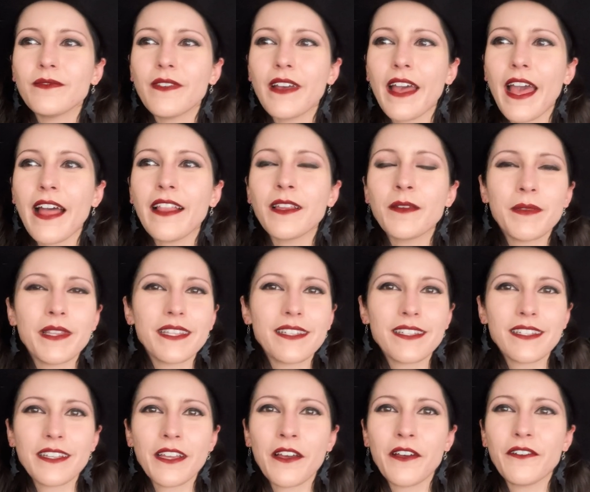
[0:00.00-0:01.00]

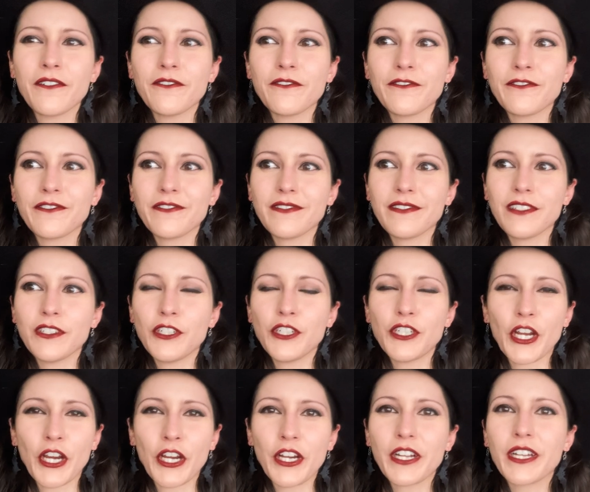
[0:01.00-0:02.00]
elements of
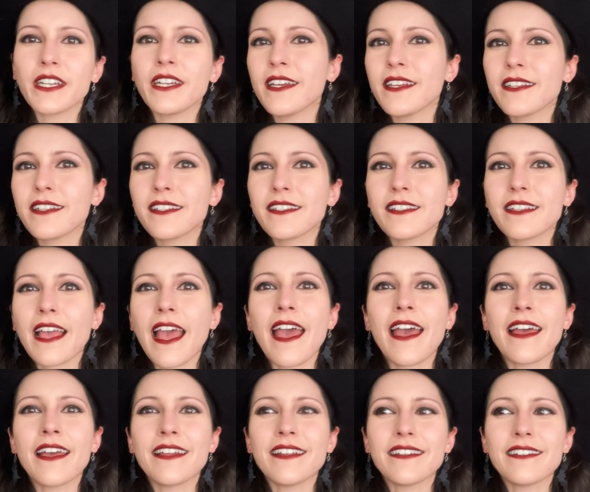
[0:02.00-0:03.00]
darkness
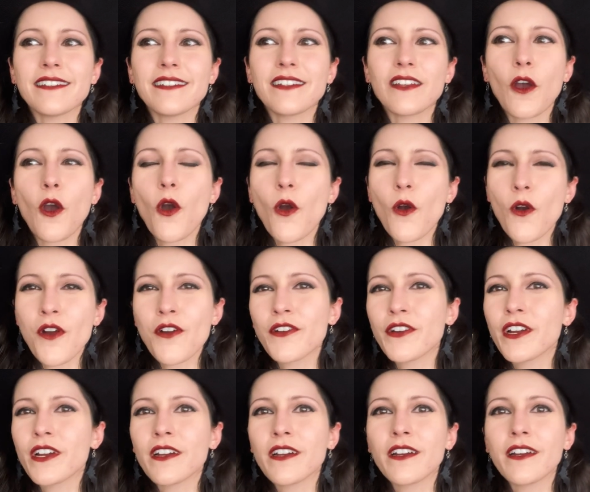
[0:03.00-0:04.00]
and
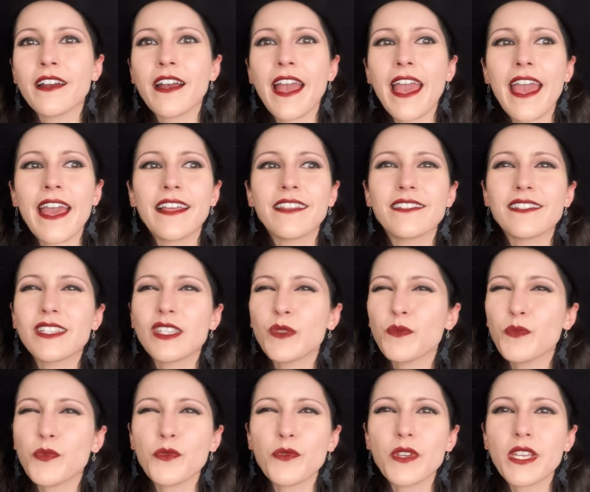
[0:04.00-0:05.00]
horror and
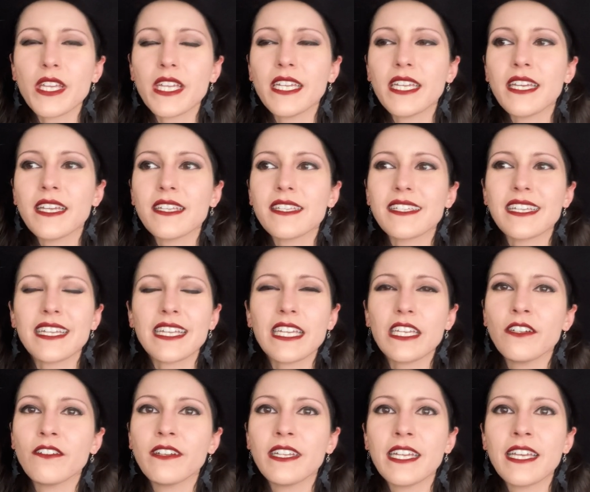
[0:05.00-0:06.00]
spookiness and
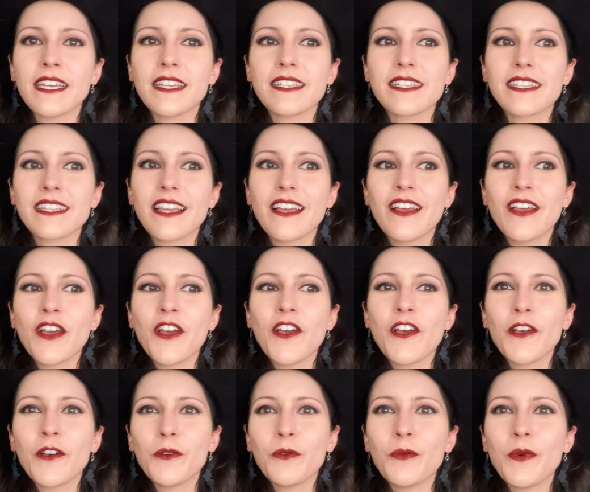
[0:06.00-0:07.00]
eeriness
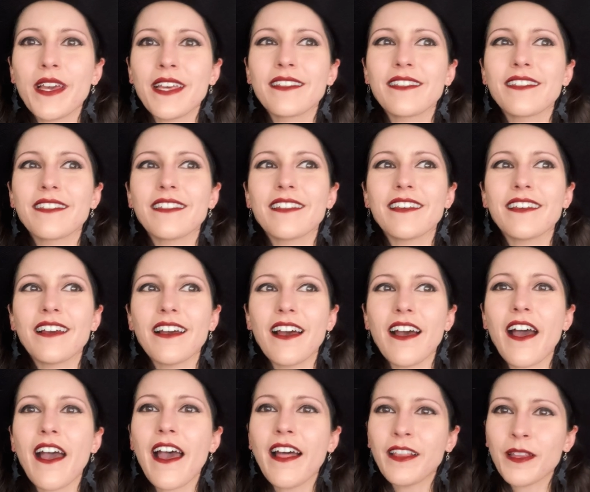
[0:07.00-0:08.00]
with
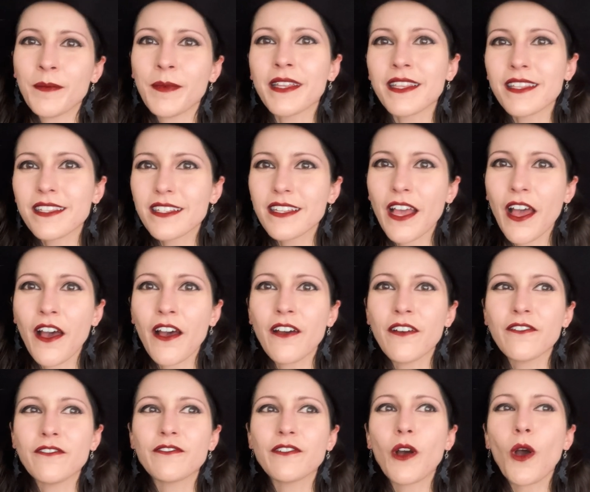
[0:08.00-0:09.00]
elements
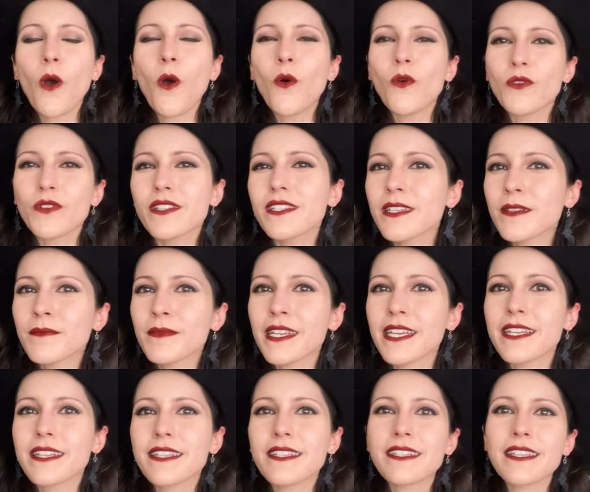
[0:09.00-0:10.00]
of
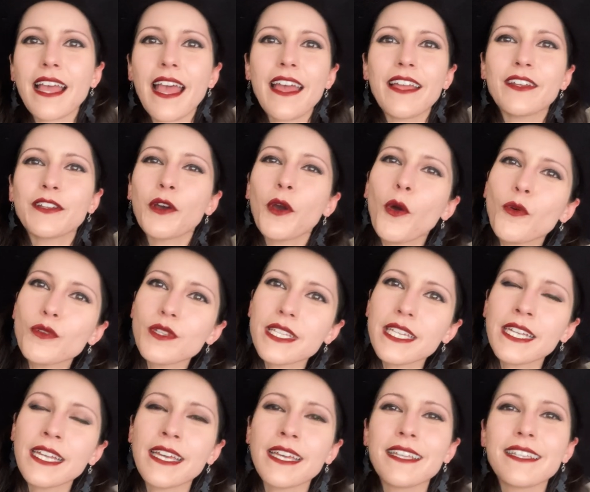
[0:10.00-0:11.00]
wholesomeness and
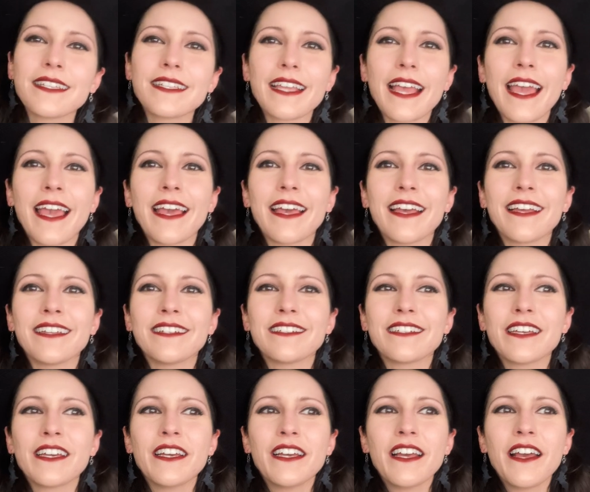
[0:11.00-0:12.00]
coziness and
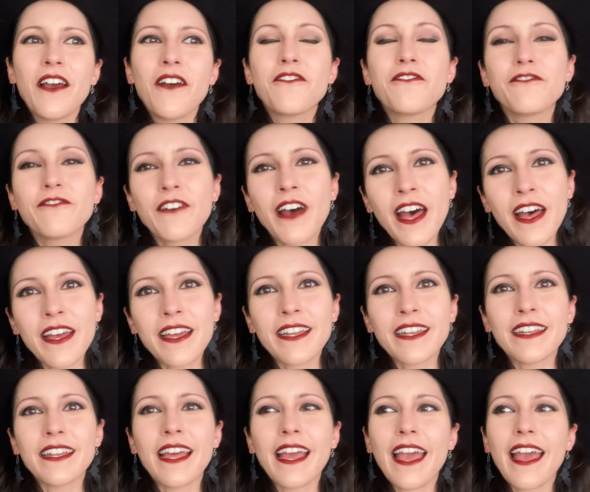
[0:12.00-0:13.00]

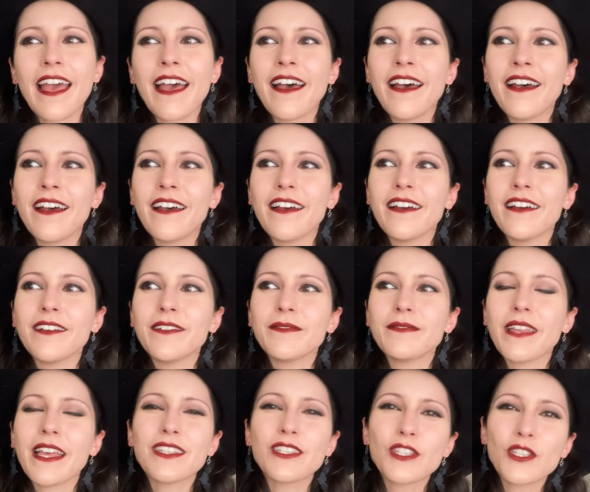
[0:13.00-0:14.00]
fun
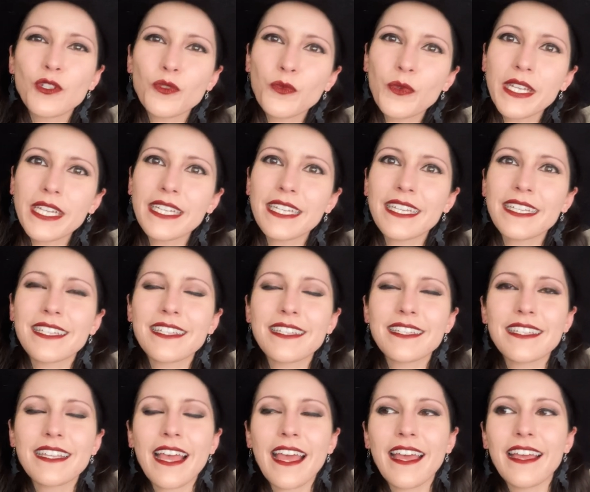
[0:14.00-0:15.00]
and
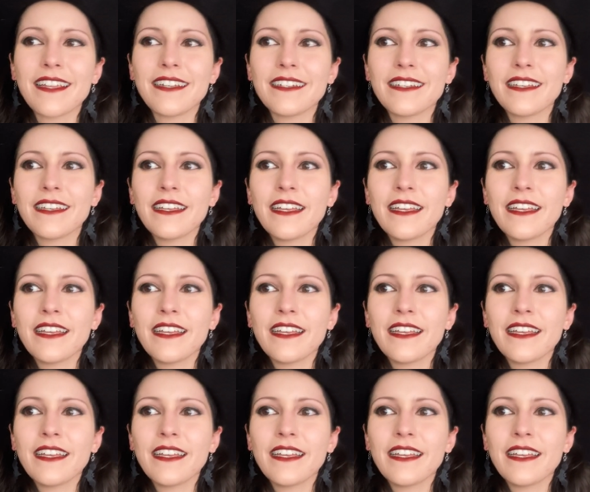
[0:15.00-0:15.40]
sweetness. And